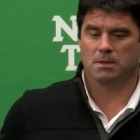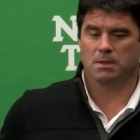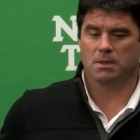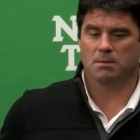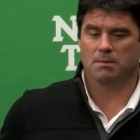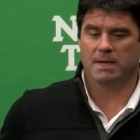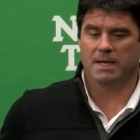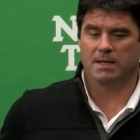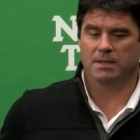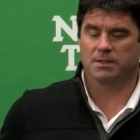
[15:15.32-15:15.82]
know,
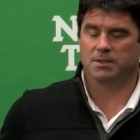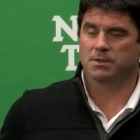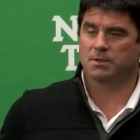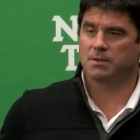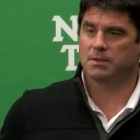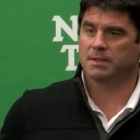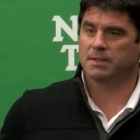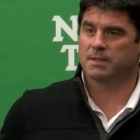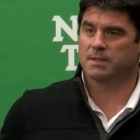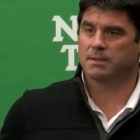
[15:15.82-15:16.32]
making
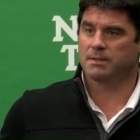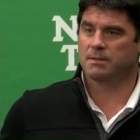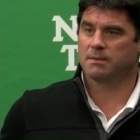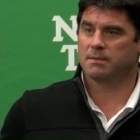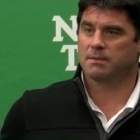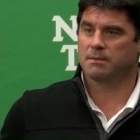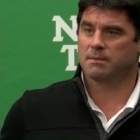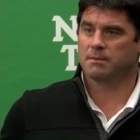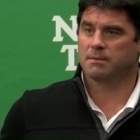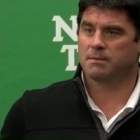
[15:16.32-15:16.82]
sure that
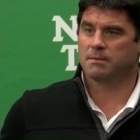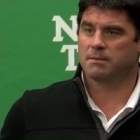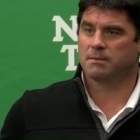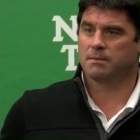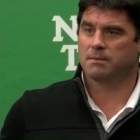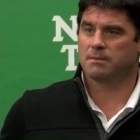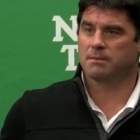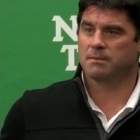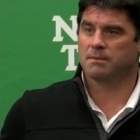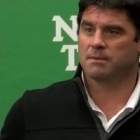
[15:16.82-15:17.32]

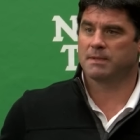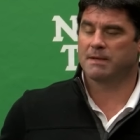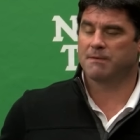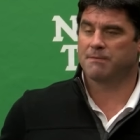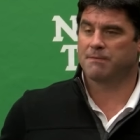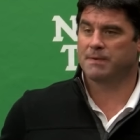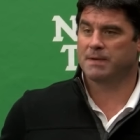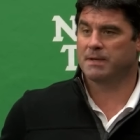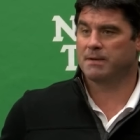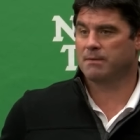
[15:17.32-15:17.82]
they
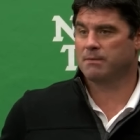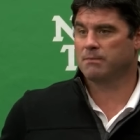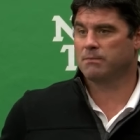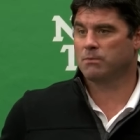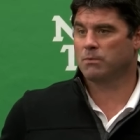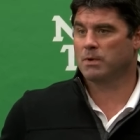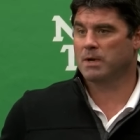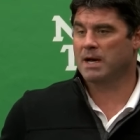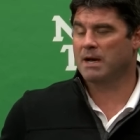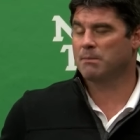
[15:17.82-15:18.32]
fit
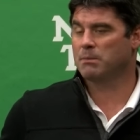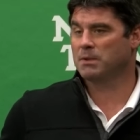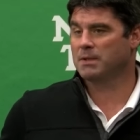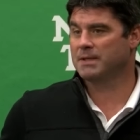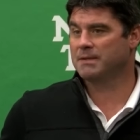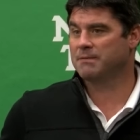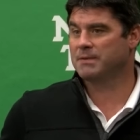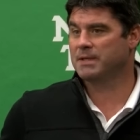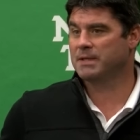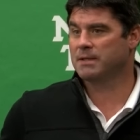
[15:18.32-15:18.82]
what I
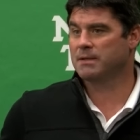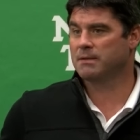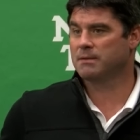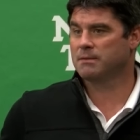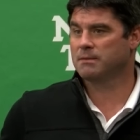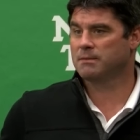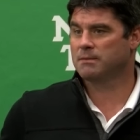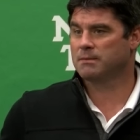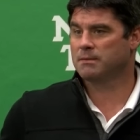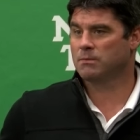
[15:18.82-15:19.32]
believed
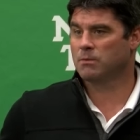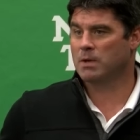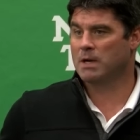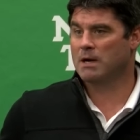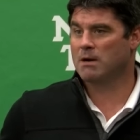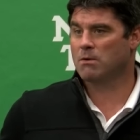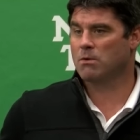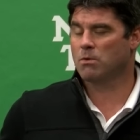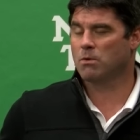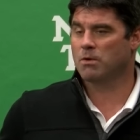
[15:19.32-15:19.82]
in, what
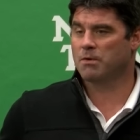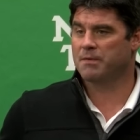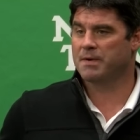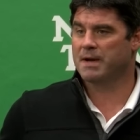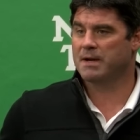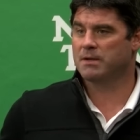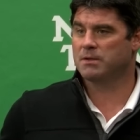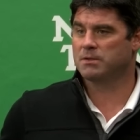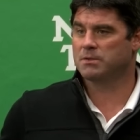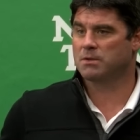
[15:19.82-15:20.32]
our core
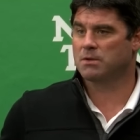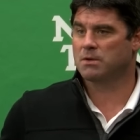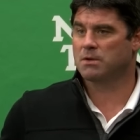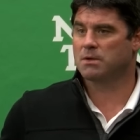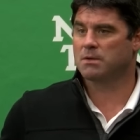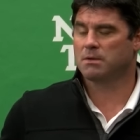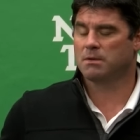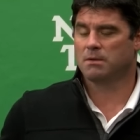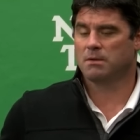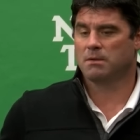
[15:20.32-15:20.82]
values are,
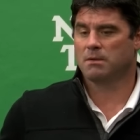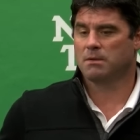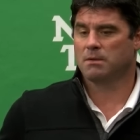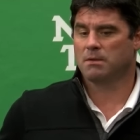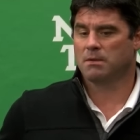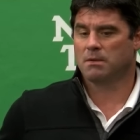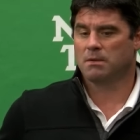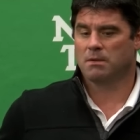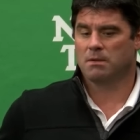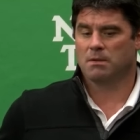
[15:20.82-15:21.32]

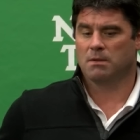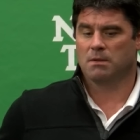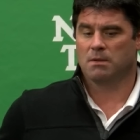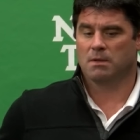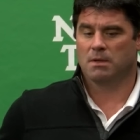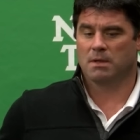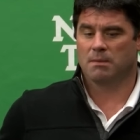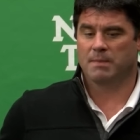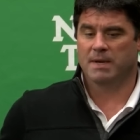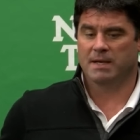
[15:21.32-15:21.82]

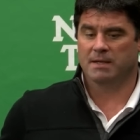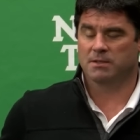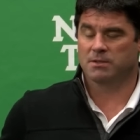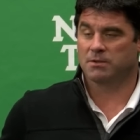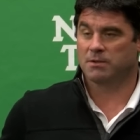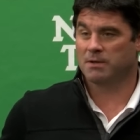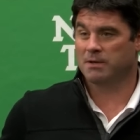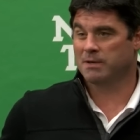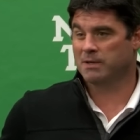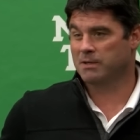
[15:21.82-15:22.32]
and making
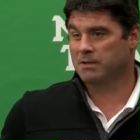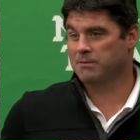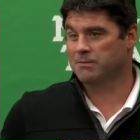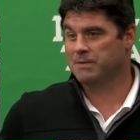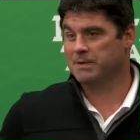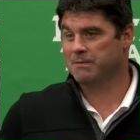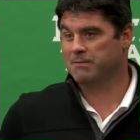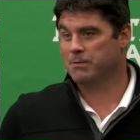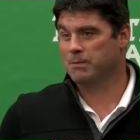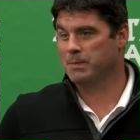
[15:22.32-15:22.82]
sure they're a good
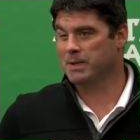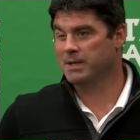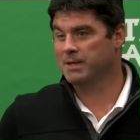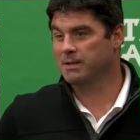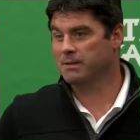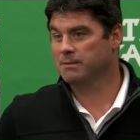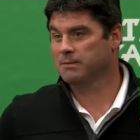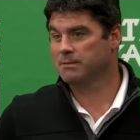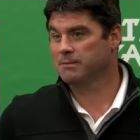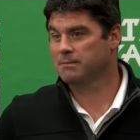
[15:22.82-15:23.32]
fit for me.
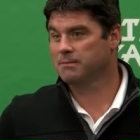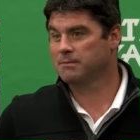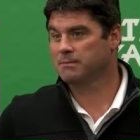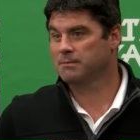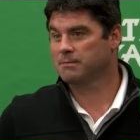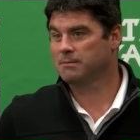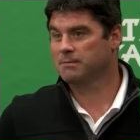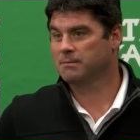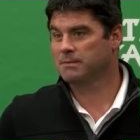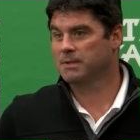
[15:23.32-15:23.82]

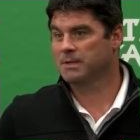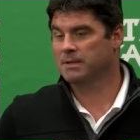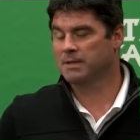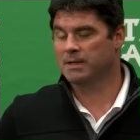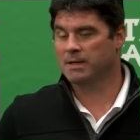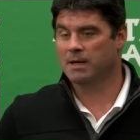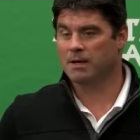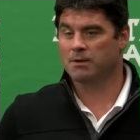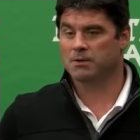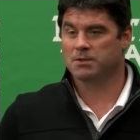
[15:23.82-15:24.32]
And
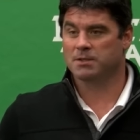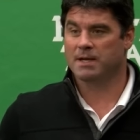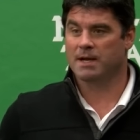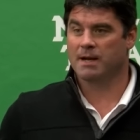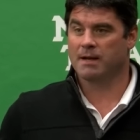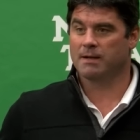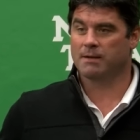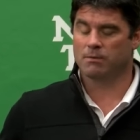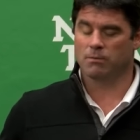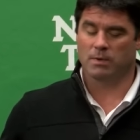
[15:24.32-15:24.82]
then
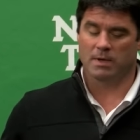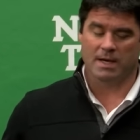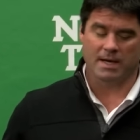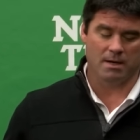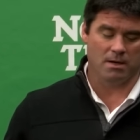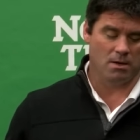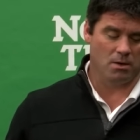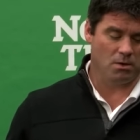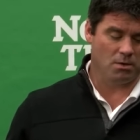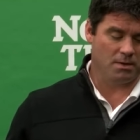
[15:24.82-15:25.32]
understanding when I
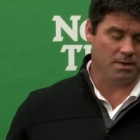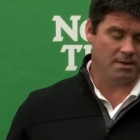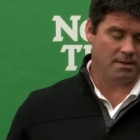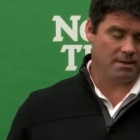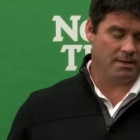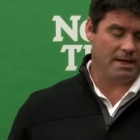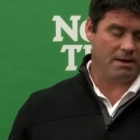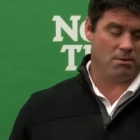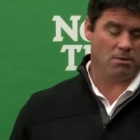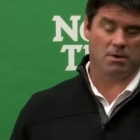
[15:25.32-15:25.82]
know
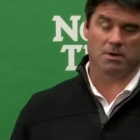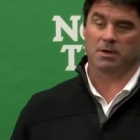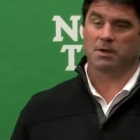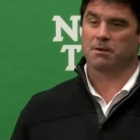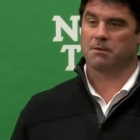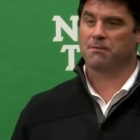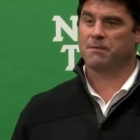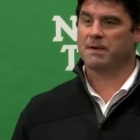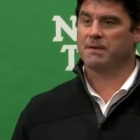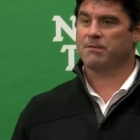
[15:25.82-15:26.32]
that they were a
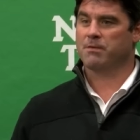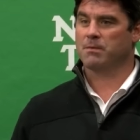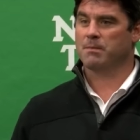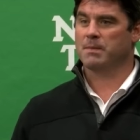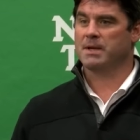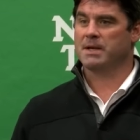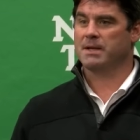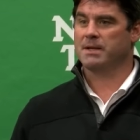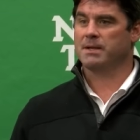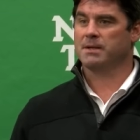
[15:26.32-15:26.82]
good fit for
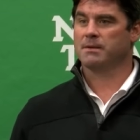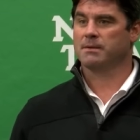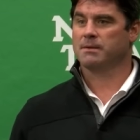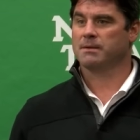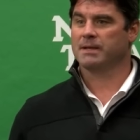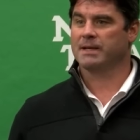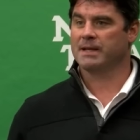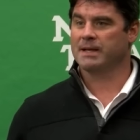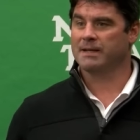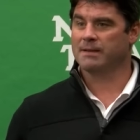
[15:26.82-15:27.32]
me,
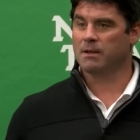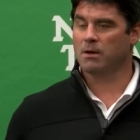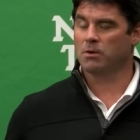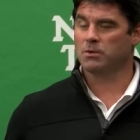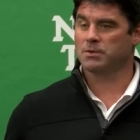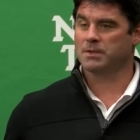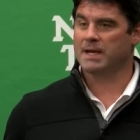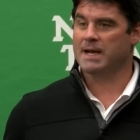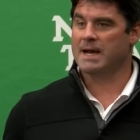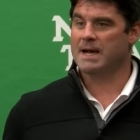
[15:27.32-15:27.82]
getting
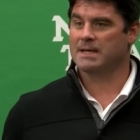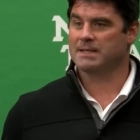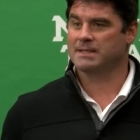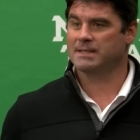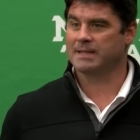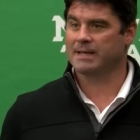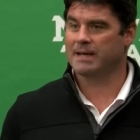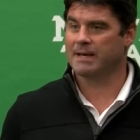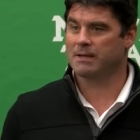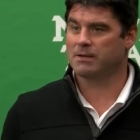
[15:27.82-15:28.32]
those guys
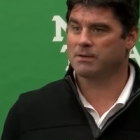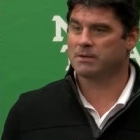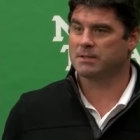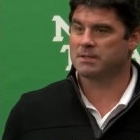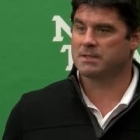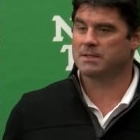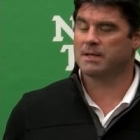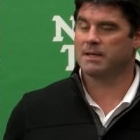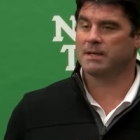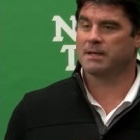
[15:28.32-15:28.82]
together and
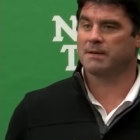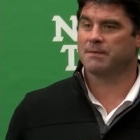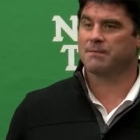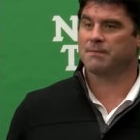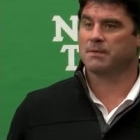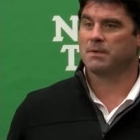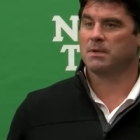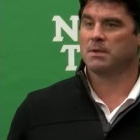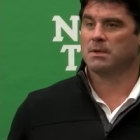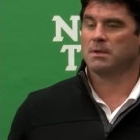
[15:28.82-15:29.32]
seeing if,